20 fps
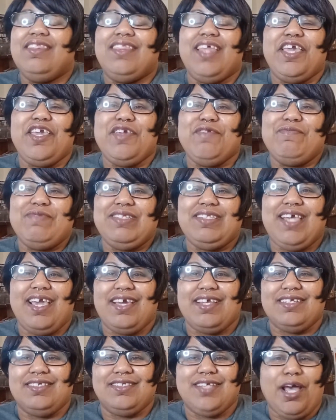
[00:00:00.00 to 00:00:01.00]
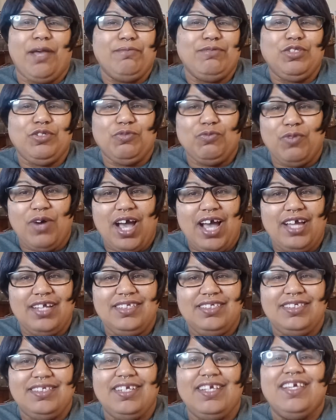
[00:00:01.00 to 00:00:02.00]
Thank you for taking the time to
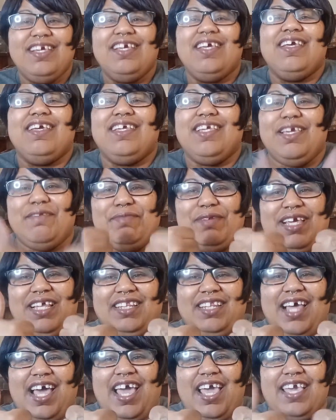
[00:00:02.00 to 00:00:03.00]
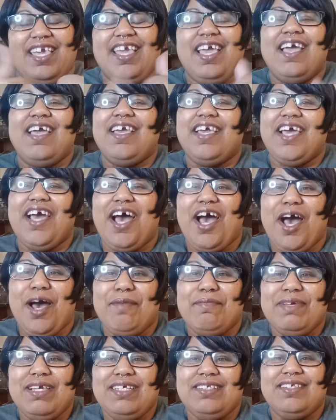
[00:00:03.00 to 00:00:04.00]
watch. Give me a like,
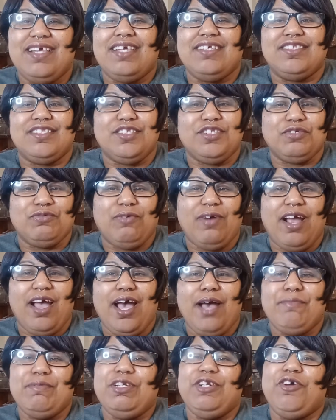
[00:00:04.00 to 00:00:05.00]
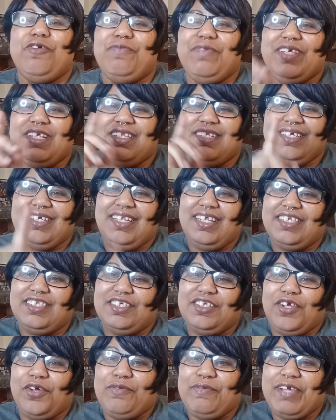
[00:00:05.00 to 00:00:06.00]
comment, and subscribe. And don't forget to click
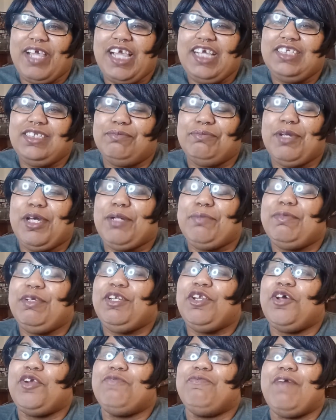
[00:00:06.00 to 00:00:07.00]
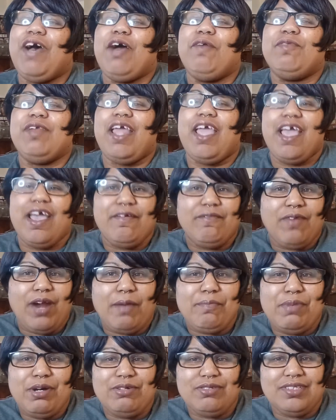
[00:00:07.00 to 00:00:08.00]
the notification bell to be notified whenever
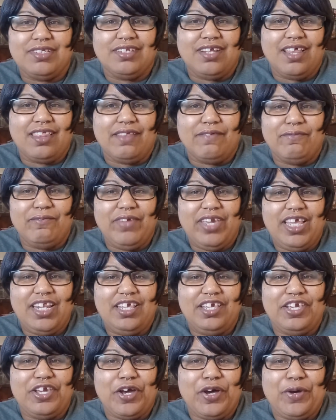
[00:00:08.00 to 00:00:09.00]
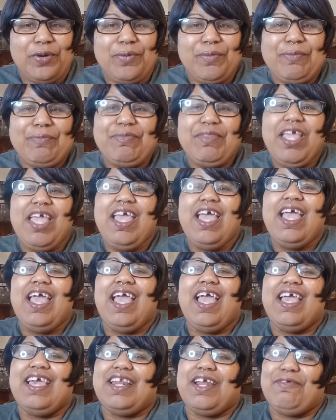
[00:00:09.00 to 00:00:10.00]
I post another video.
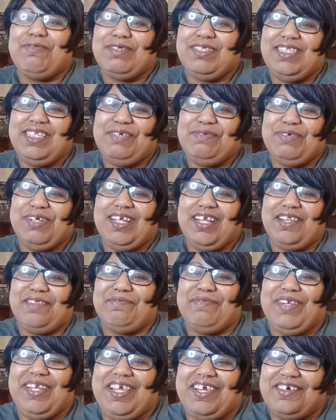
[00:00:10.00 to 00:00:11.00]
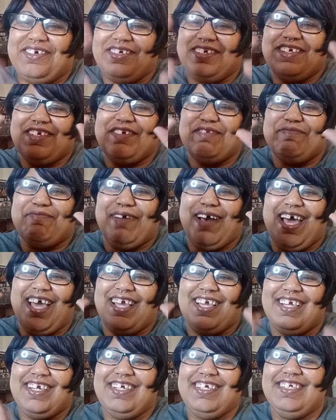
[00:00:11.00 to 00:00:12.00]
And I will see you in another video.
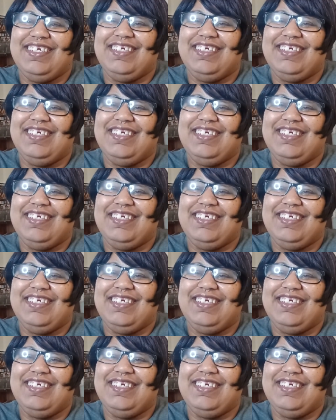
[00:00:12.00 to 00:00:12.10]
Bye.